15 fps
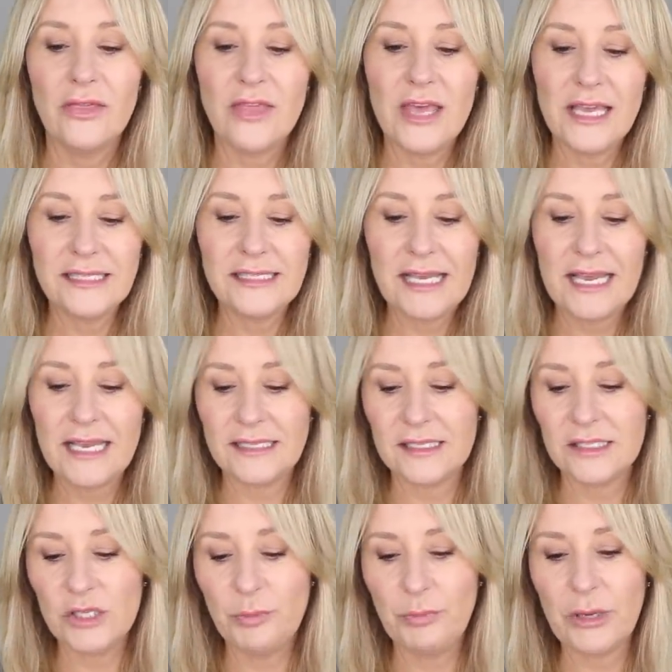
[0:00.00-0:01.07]
This
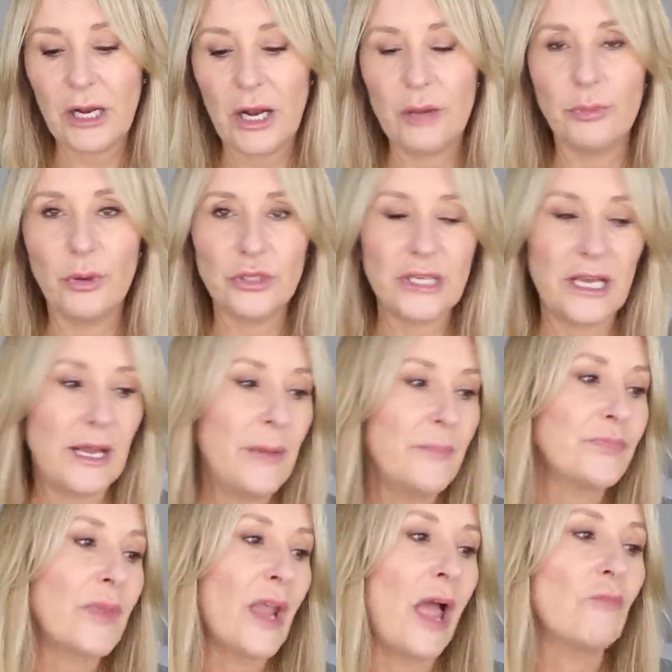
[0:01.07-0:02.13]
is Super Glow Body,
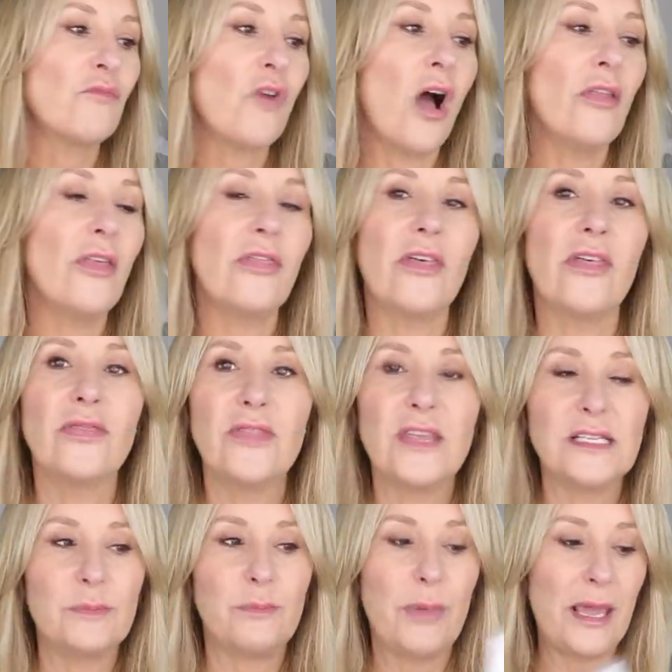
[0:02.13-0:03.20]
and rather than
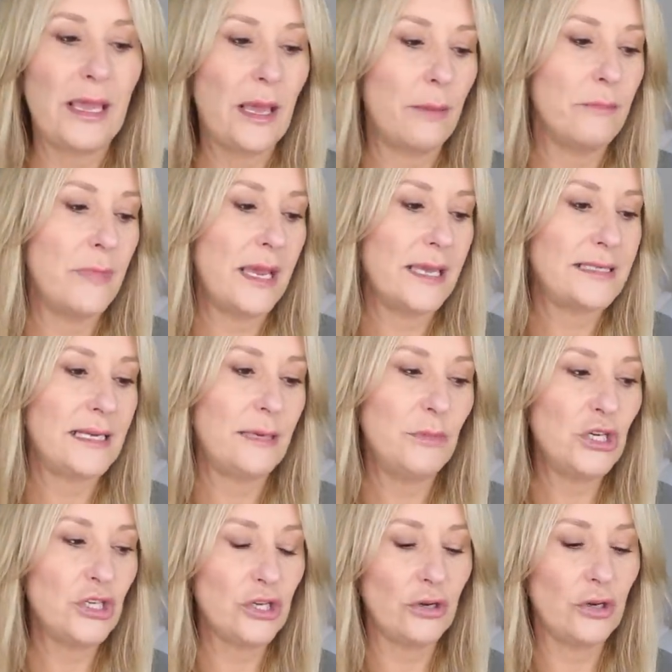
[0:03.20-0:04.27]
this being a mist, let
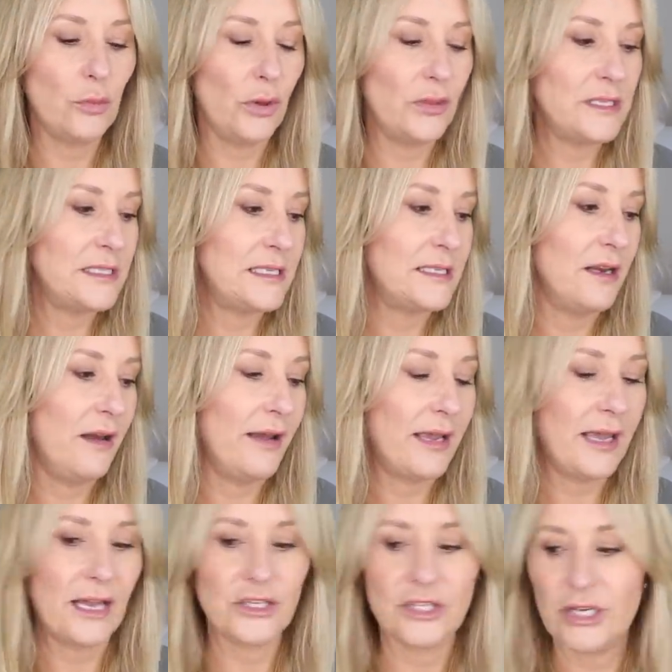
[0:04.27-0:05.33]
me show you what this is
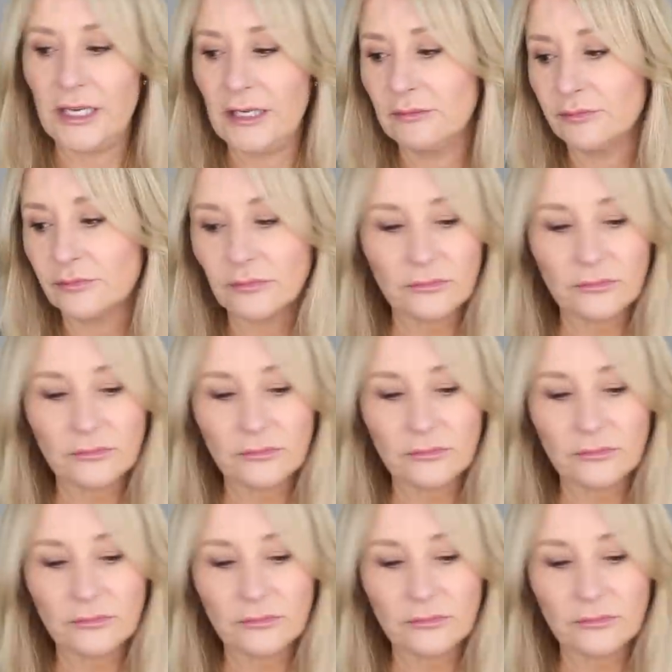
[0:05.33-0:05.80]
like actually.